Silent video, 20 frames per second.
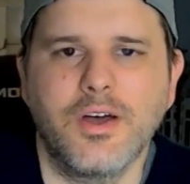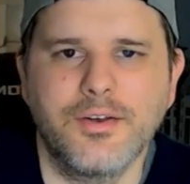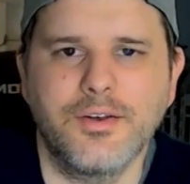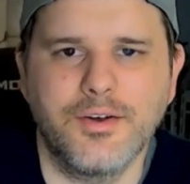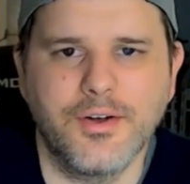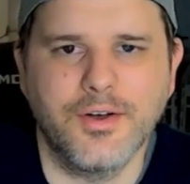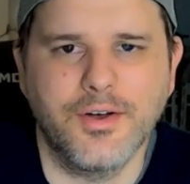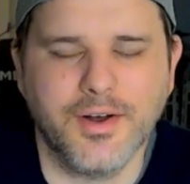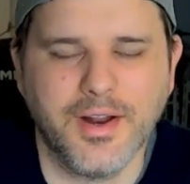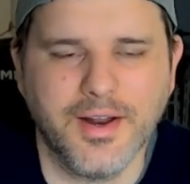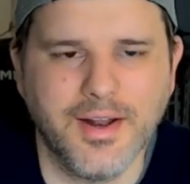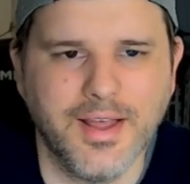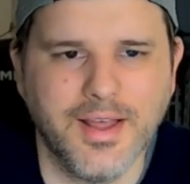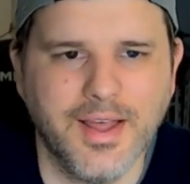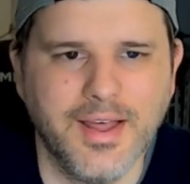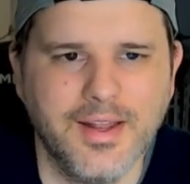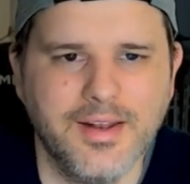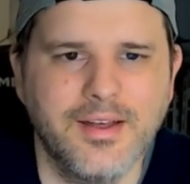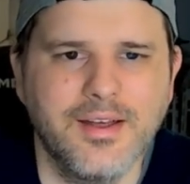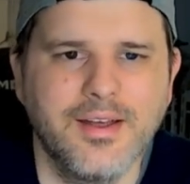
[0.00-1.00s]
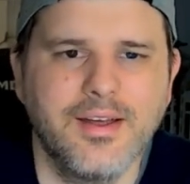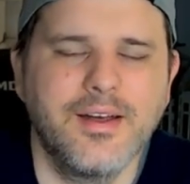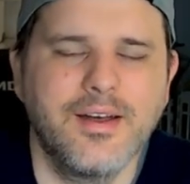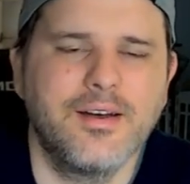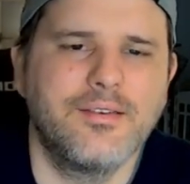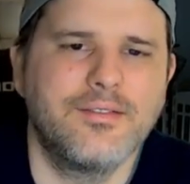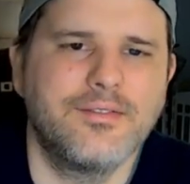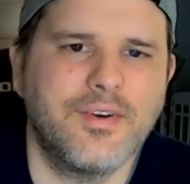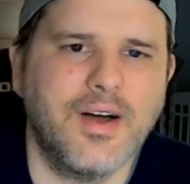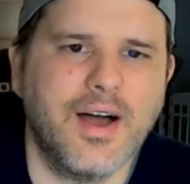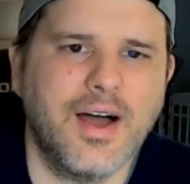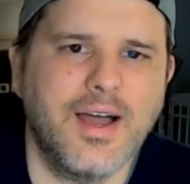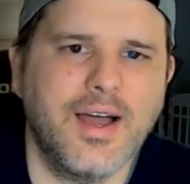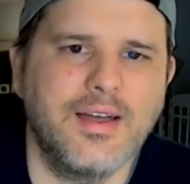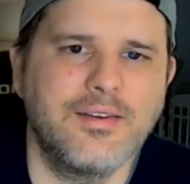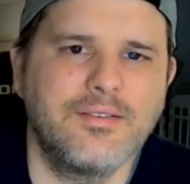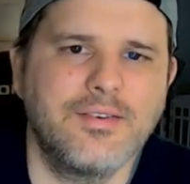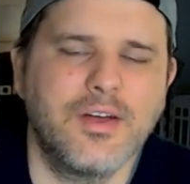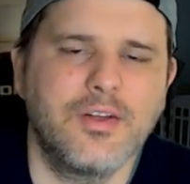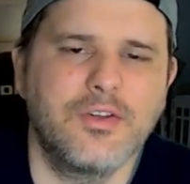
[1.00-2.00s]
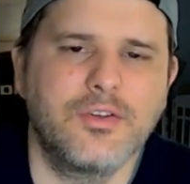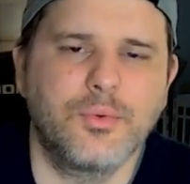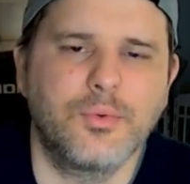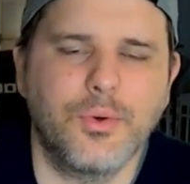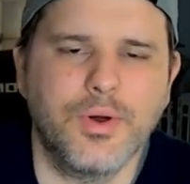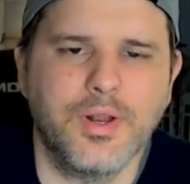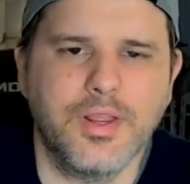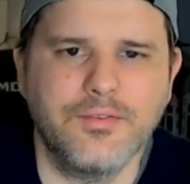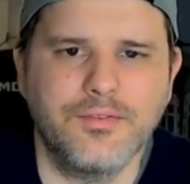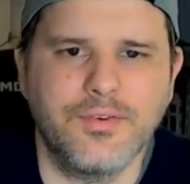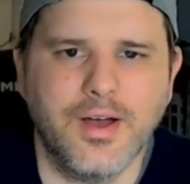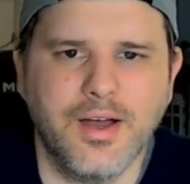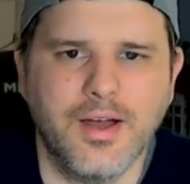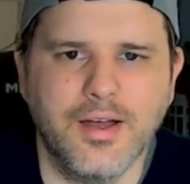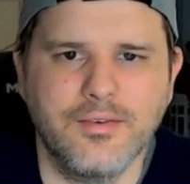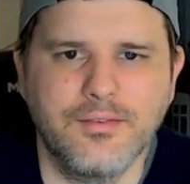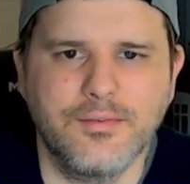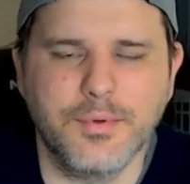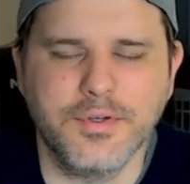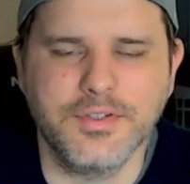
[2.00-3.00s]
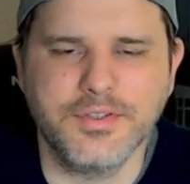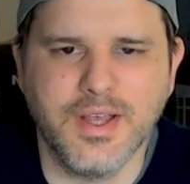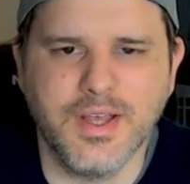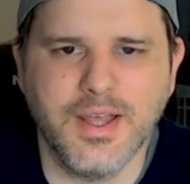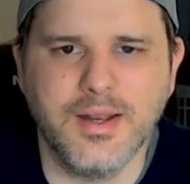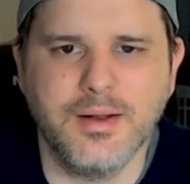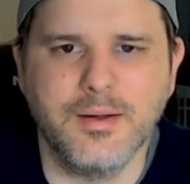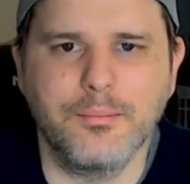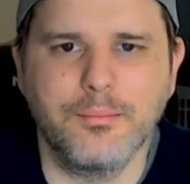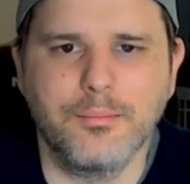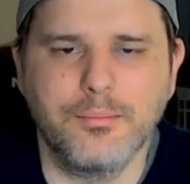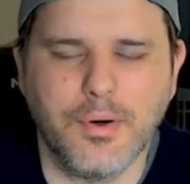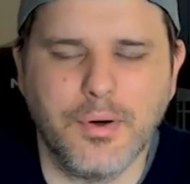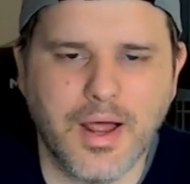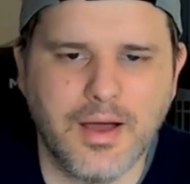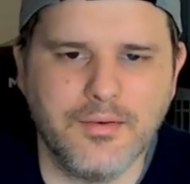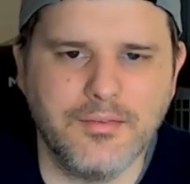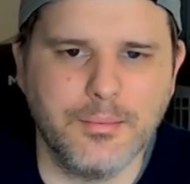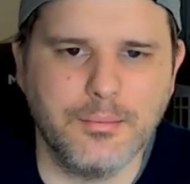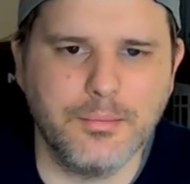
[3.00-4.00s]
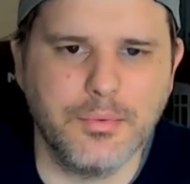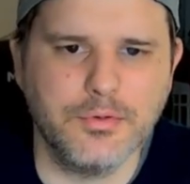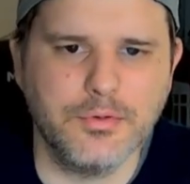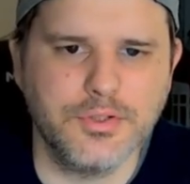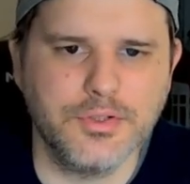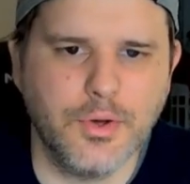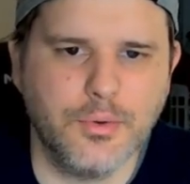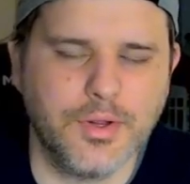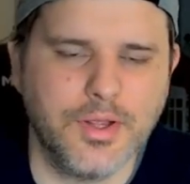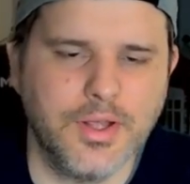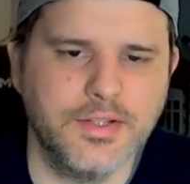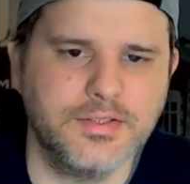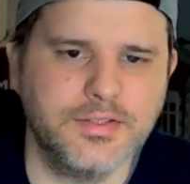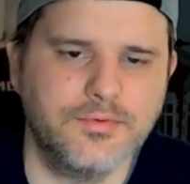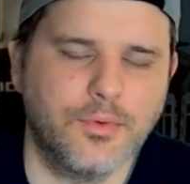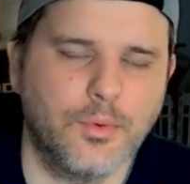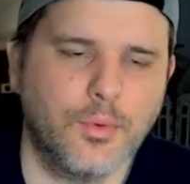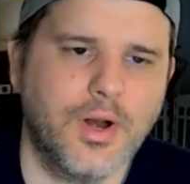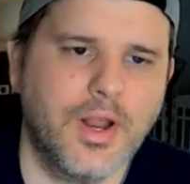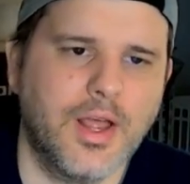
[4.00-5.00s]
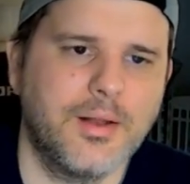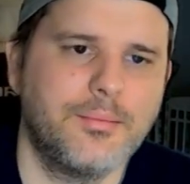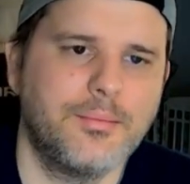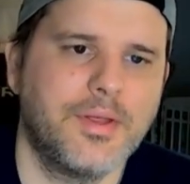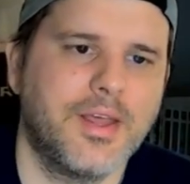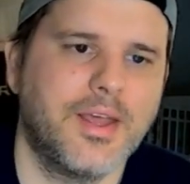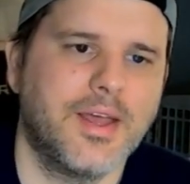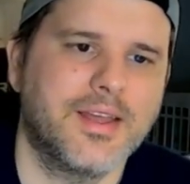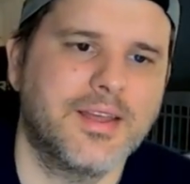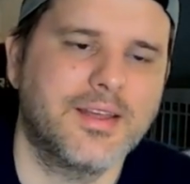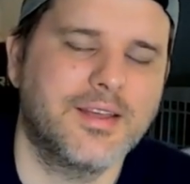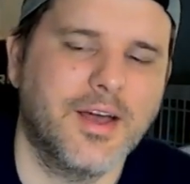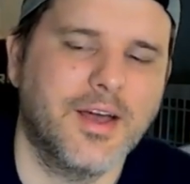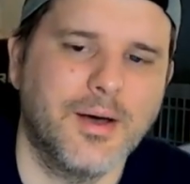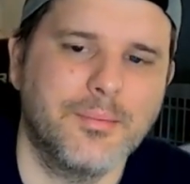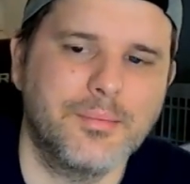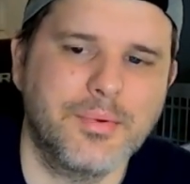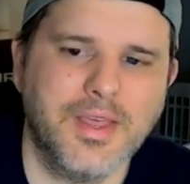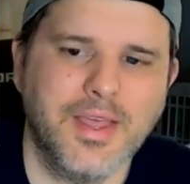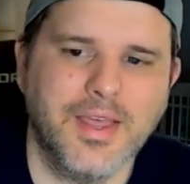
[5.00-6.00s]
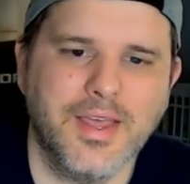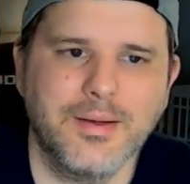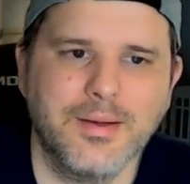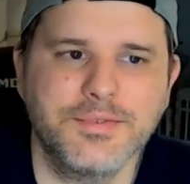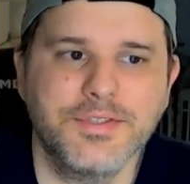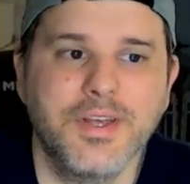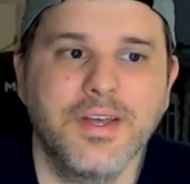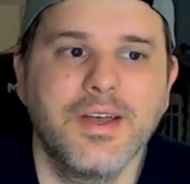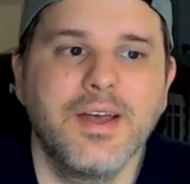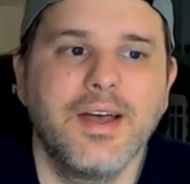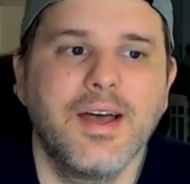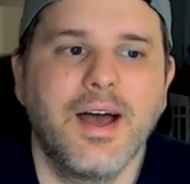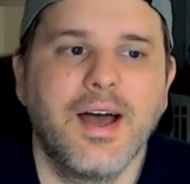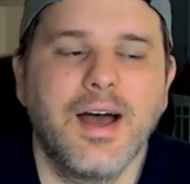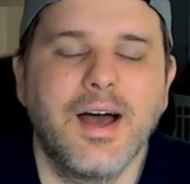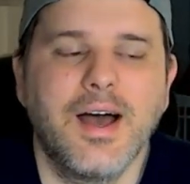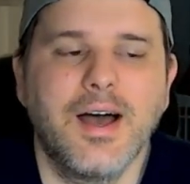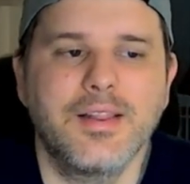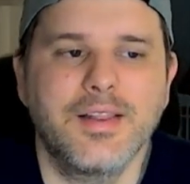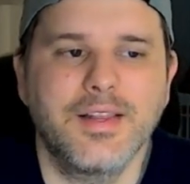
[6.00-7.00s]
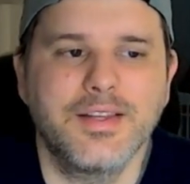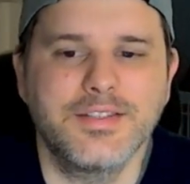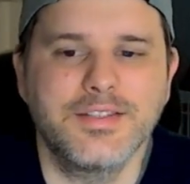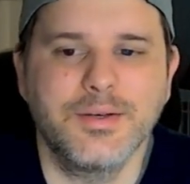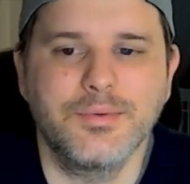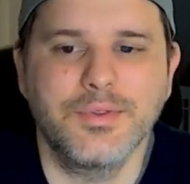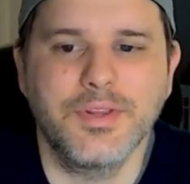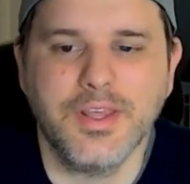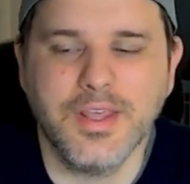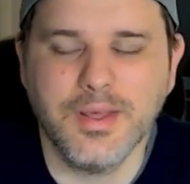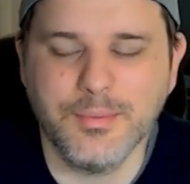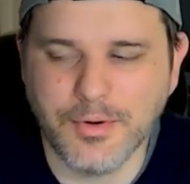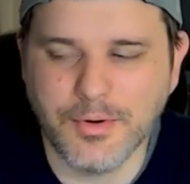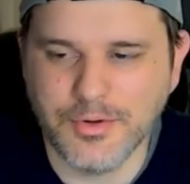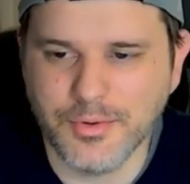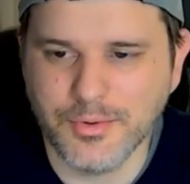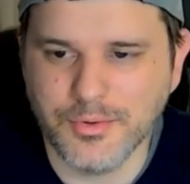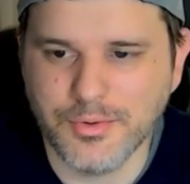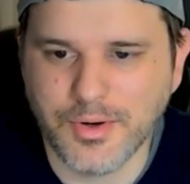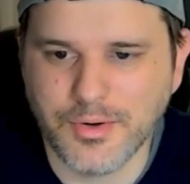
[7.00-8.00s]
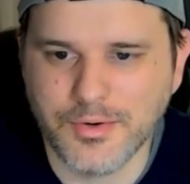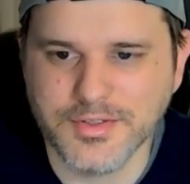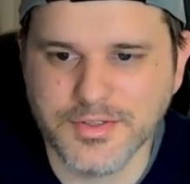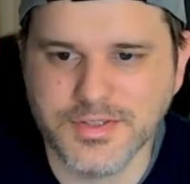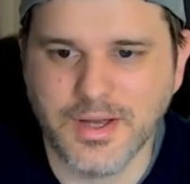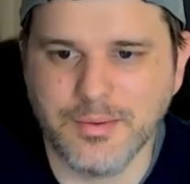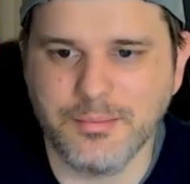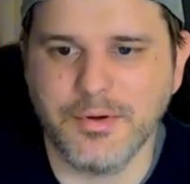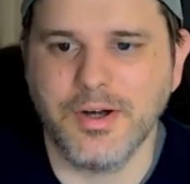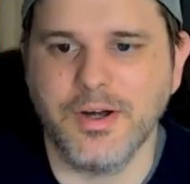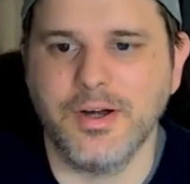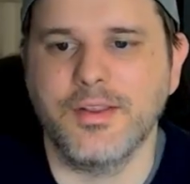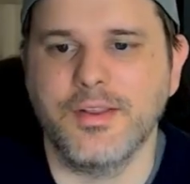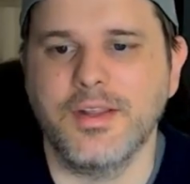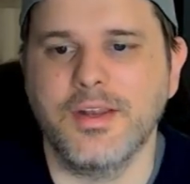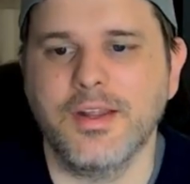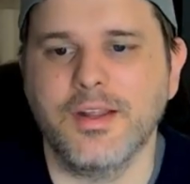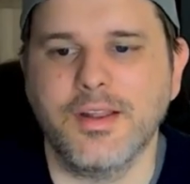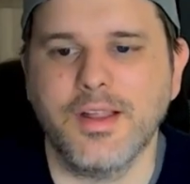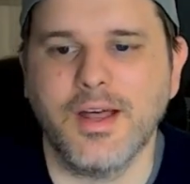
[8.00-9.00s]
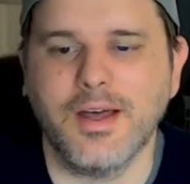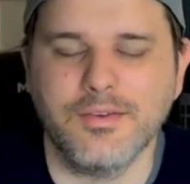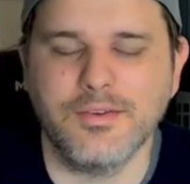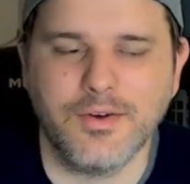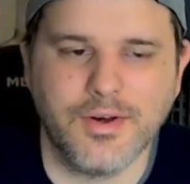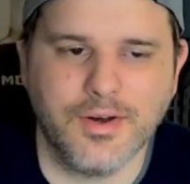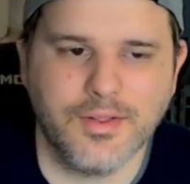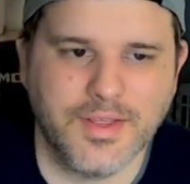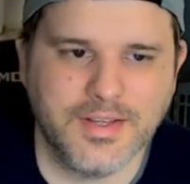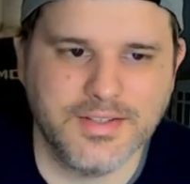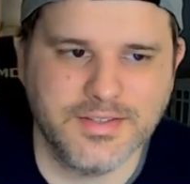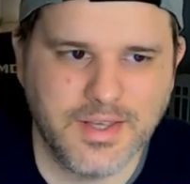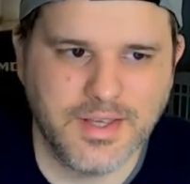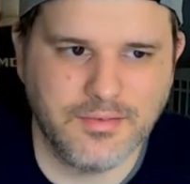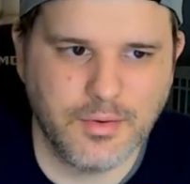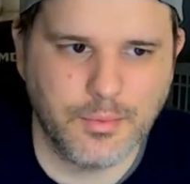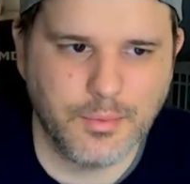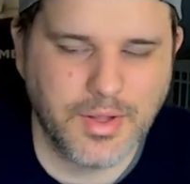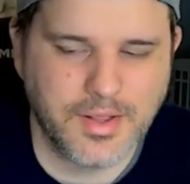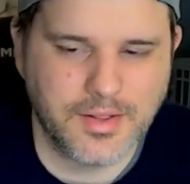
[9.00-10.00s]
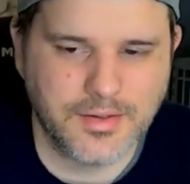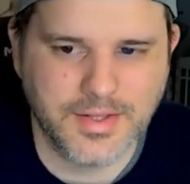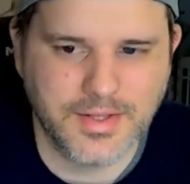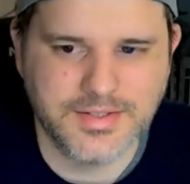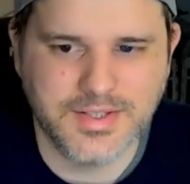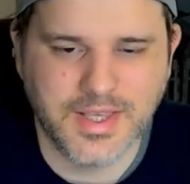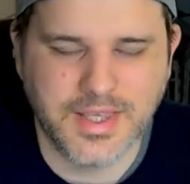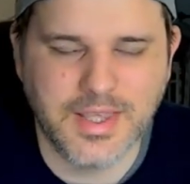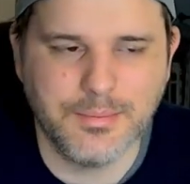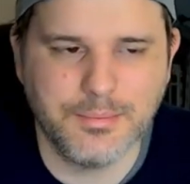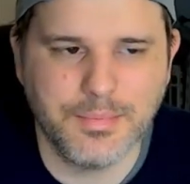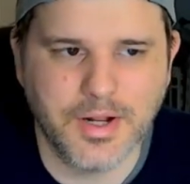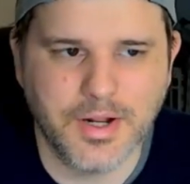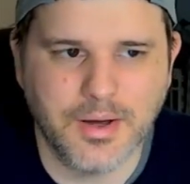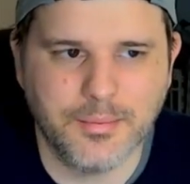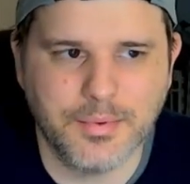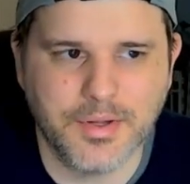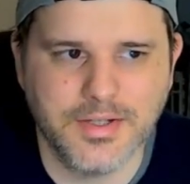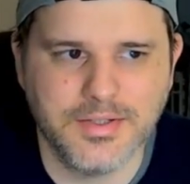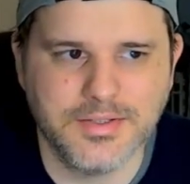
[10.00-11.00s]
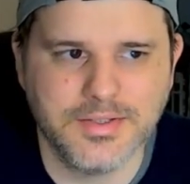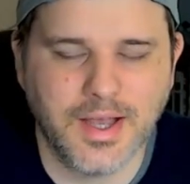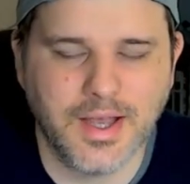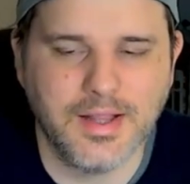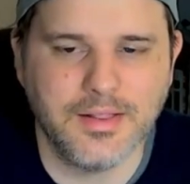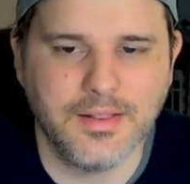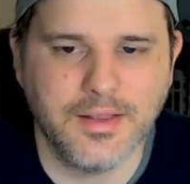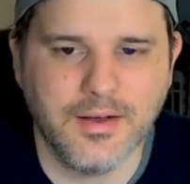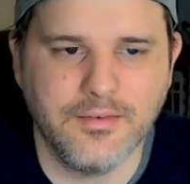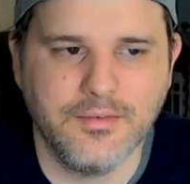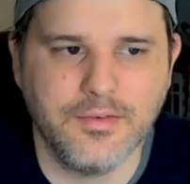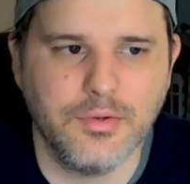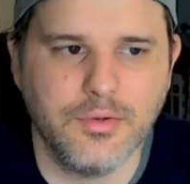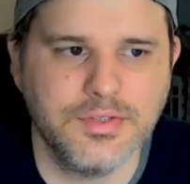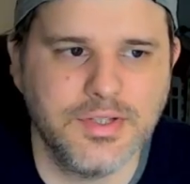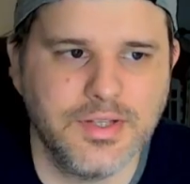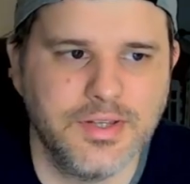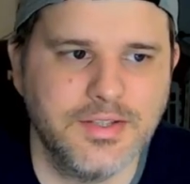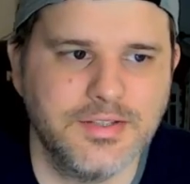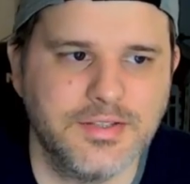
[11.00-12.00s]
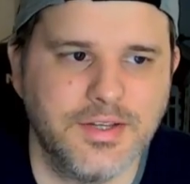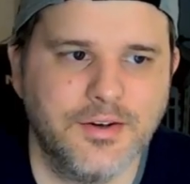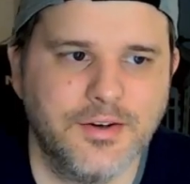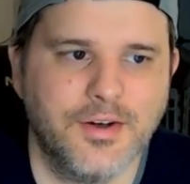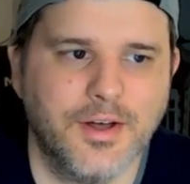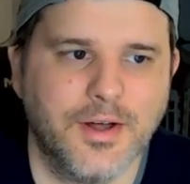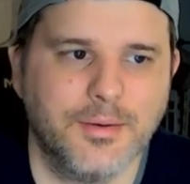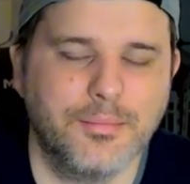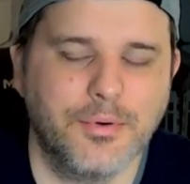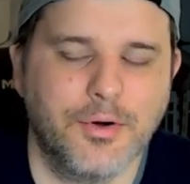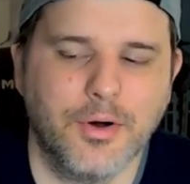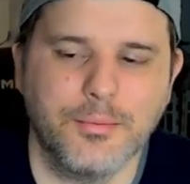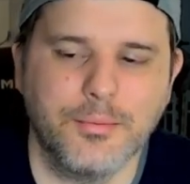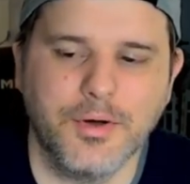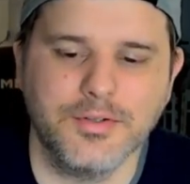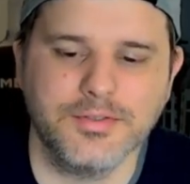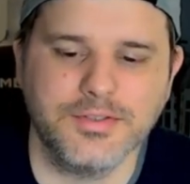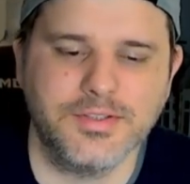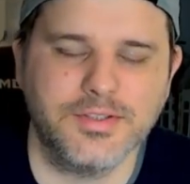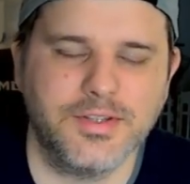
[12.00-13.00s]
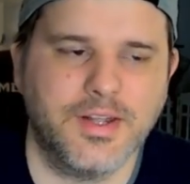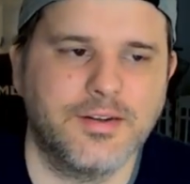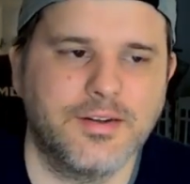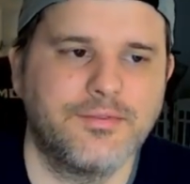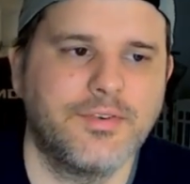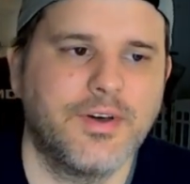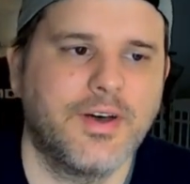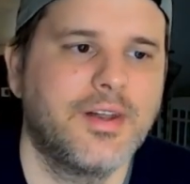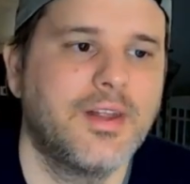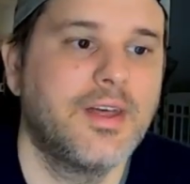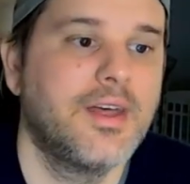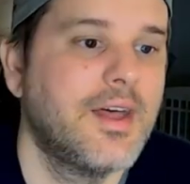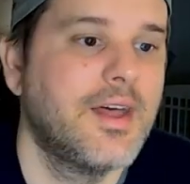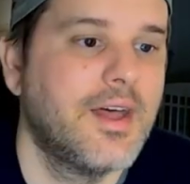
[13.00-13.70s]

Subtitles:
Underdog and I had 25% profit boost tokens for NBA Cup games. Let's see what they keep on doing throughout December. They did a lot during Thanksgiving week. Let's keep it up because I love using these Underdog promos. It's a lot of fun.